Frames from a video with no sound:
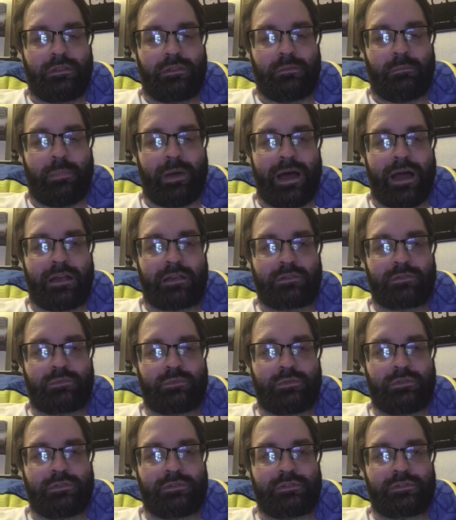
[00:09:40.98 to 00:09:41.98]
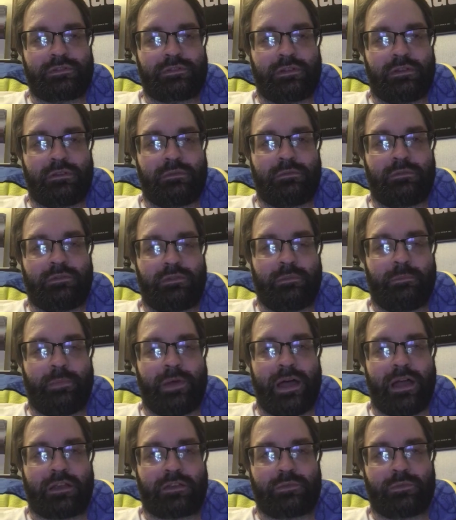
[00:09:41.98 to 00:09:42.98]
box was, or the
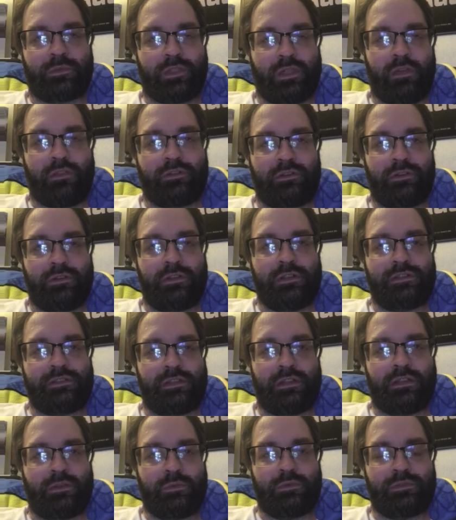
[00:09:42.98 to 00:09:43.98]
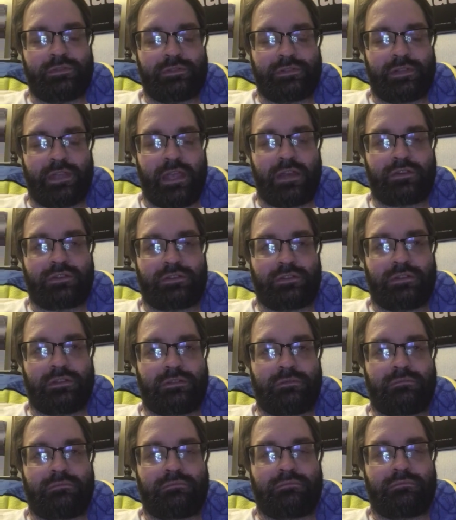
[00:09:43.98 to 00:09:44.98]
box with all the goodies in it was actually,